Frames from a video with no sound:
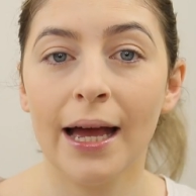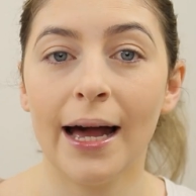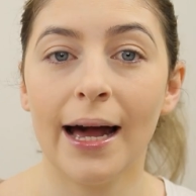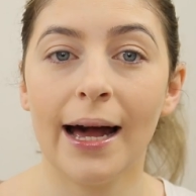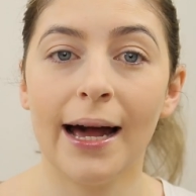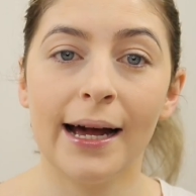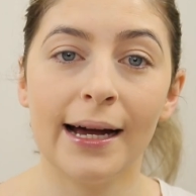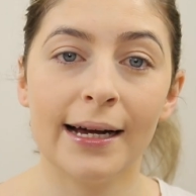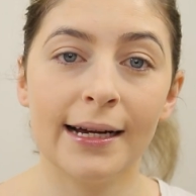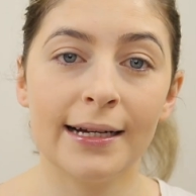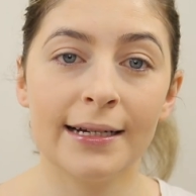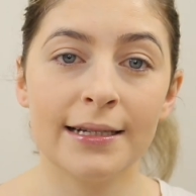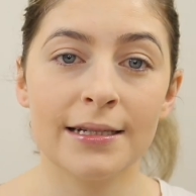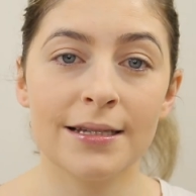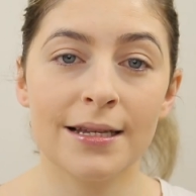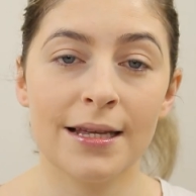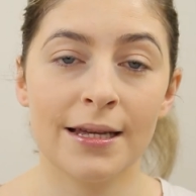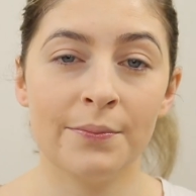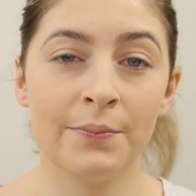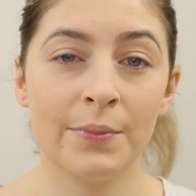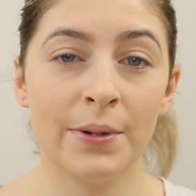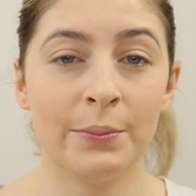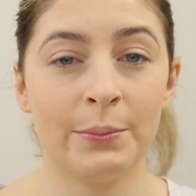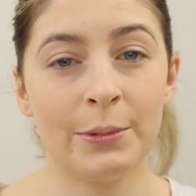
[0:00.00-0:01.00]
and
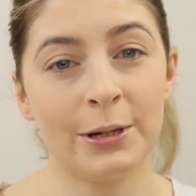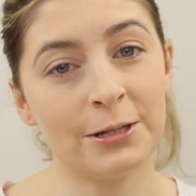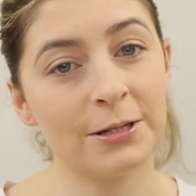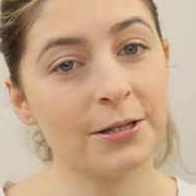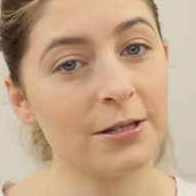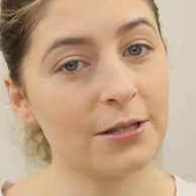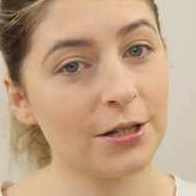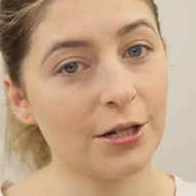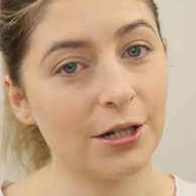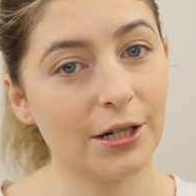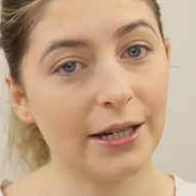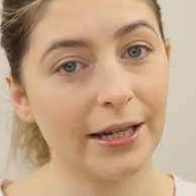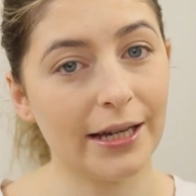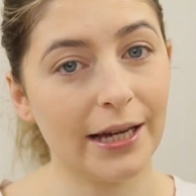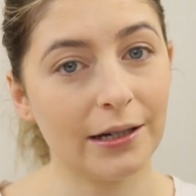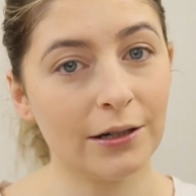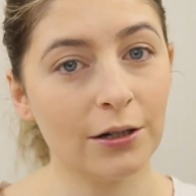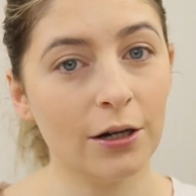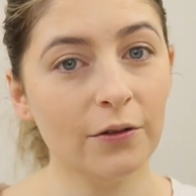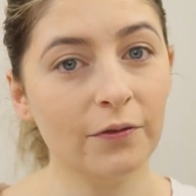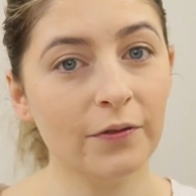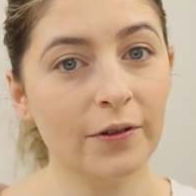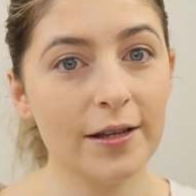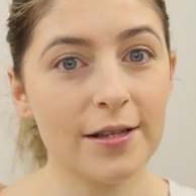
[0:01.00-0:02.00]
then me and my sister are gonna get
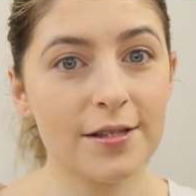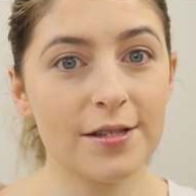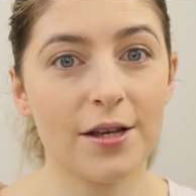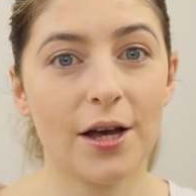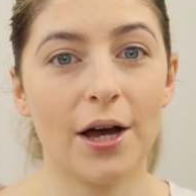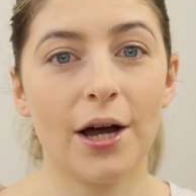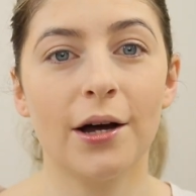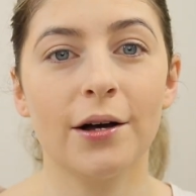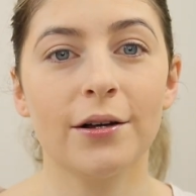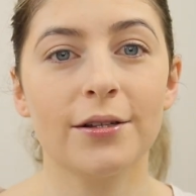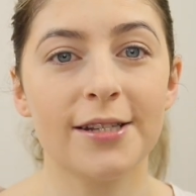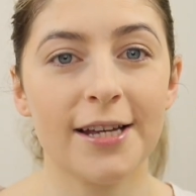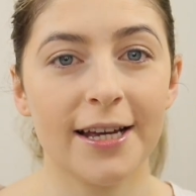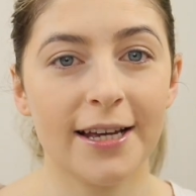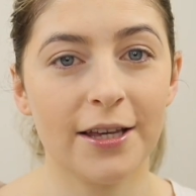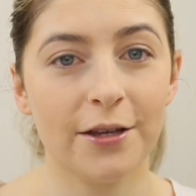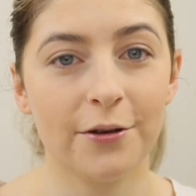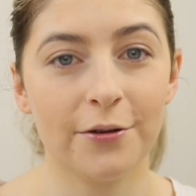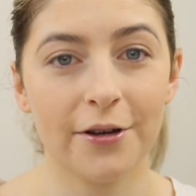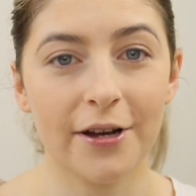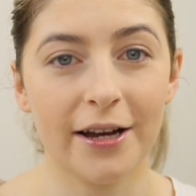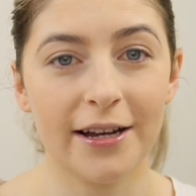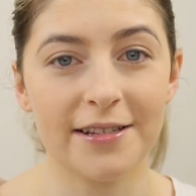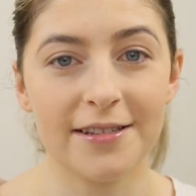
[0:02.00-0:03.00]
coffee, so I'll take
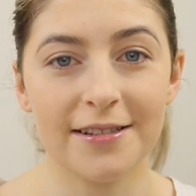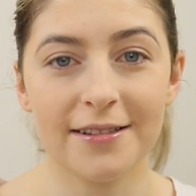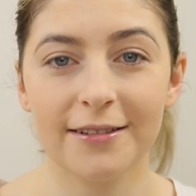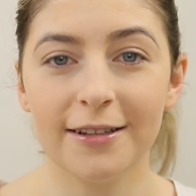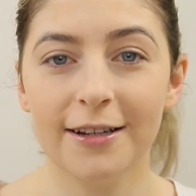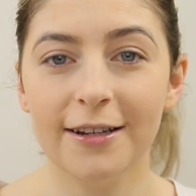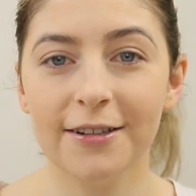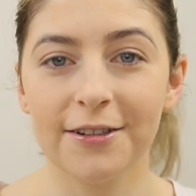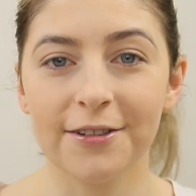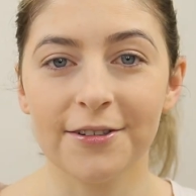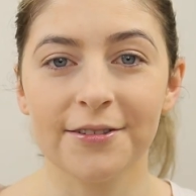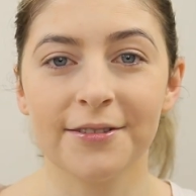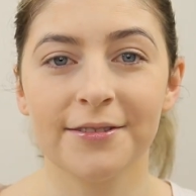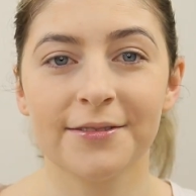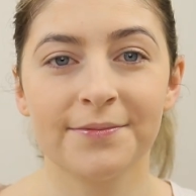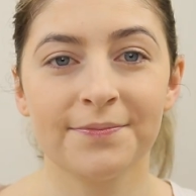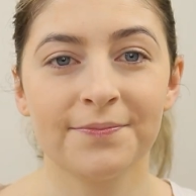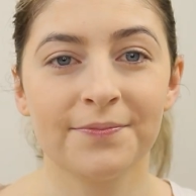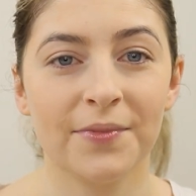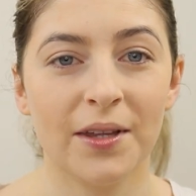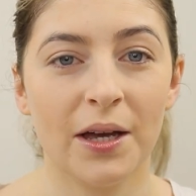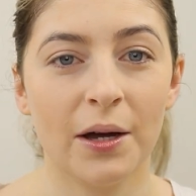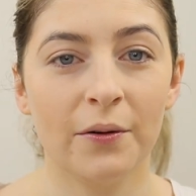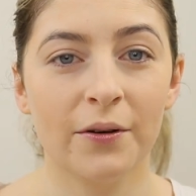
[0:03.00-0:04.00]
you guys along
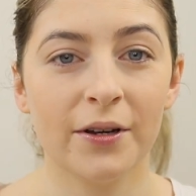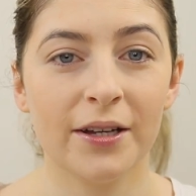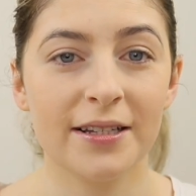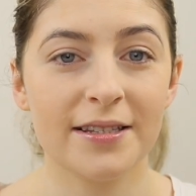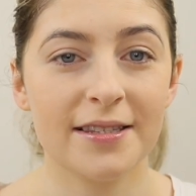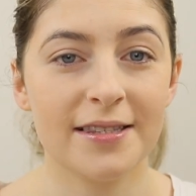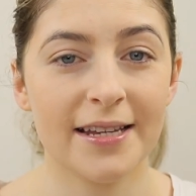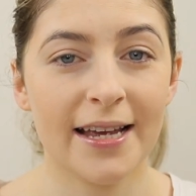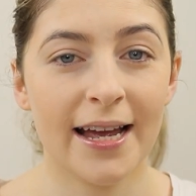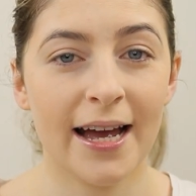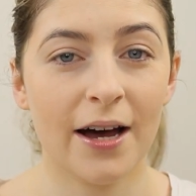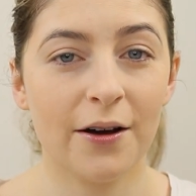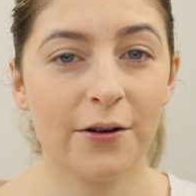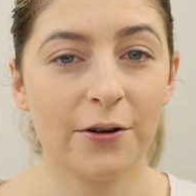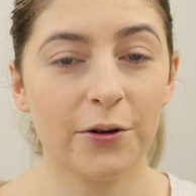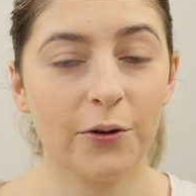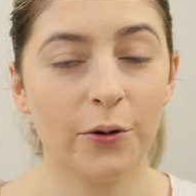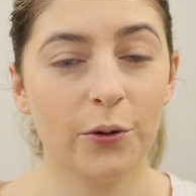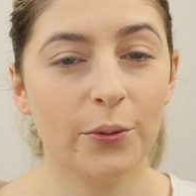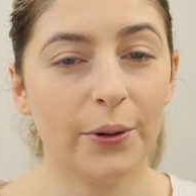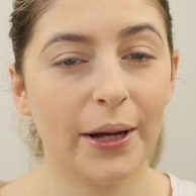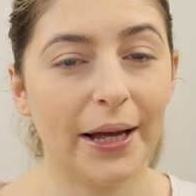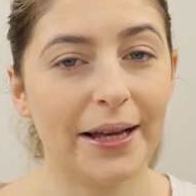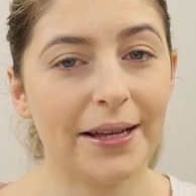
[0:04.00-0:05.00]
and we can see how it
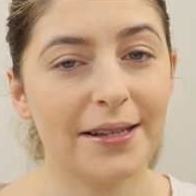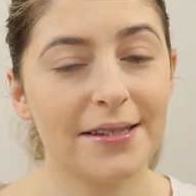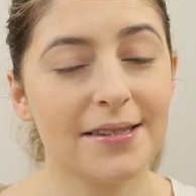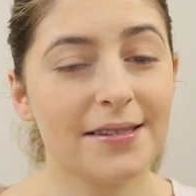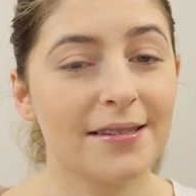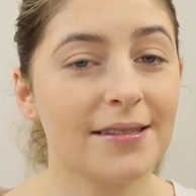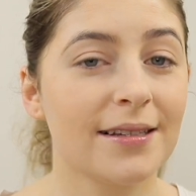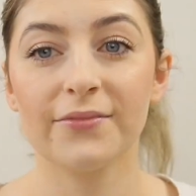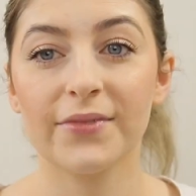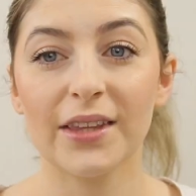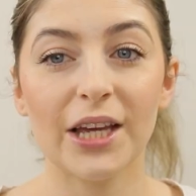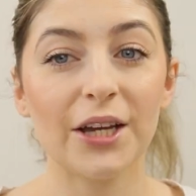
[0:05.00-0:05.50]
all wears.